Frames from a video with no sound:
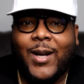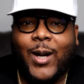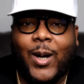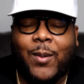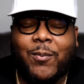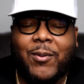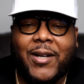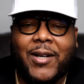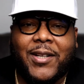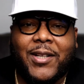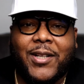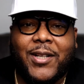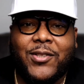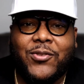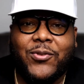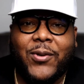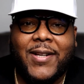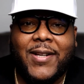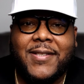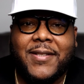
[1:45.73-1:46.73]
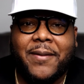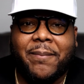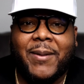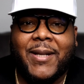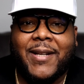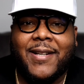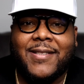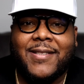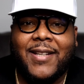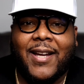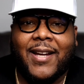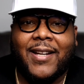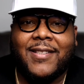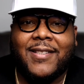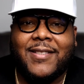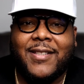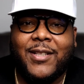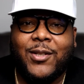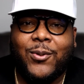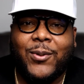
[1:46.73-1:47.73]
I'm going to address it because I
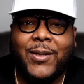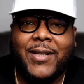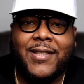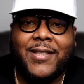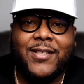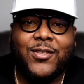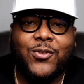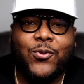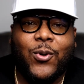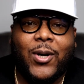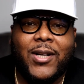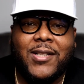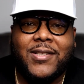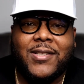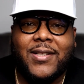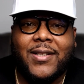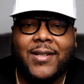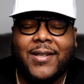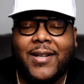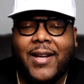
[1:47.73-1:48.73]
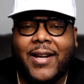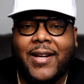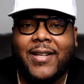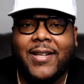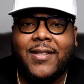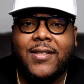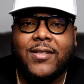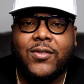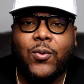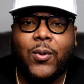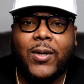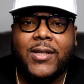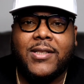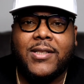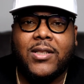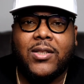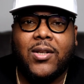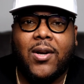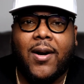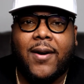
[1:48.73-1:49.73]
still get this question and I get this
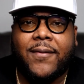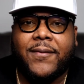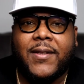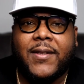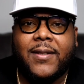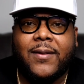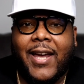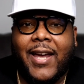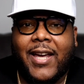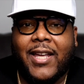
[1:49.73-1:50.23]
question often.